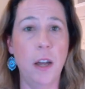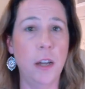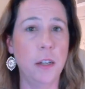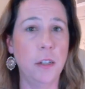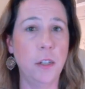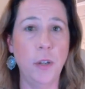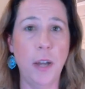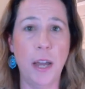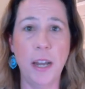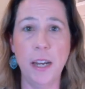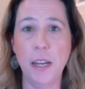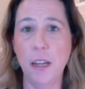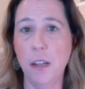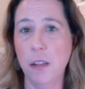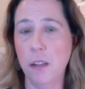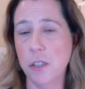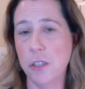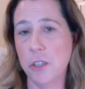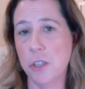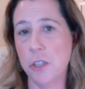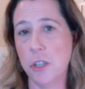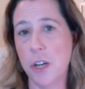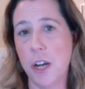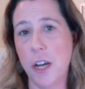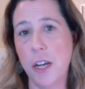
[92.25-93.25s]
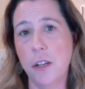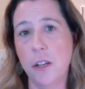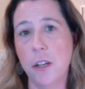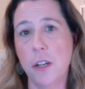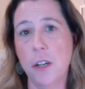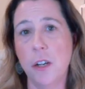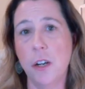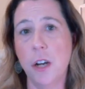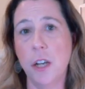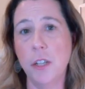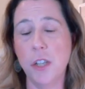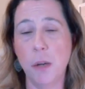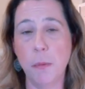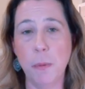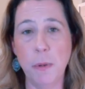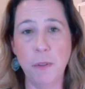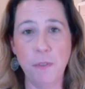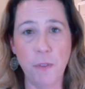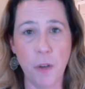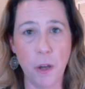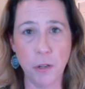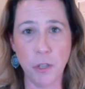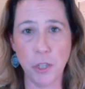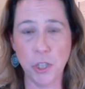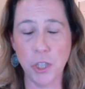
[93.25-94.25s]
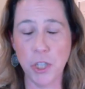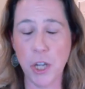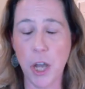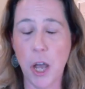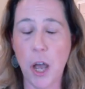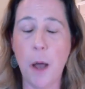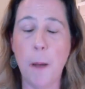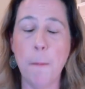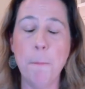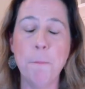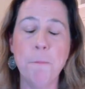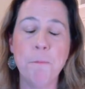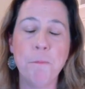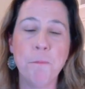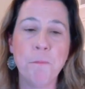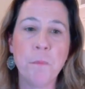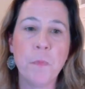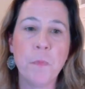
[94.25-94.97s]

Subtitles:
You got Illustrator, Adobe Photoshop.